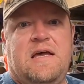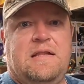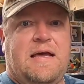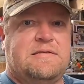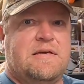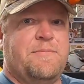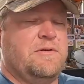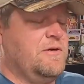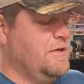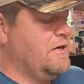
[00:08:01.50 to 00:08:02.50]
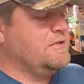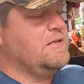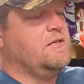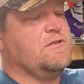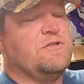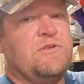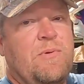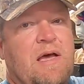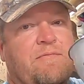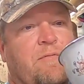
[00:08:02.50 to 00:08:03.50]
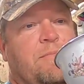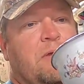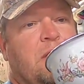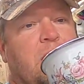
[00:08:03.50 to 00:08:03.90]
last summer during yard sales. There's 3 of them.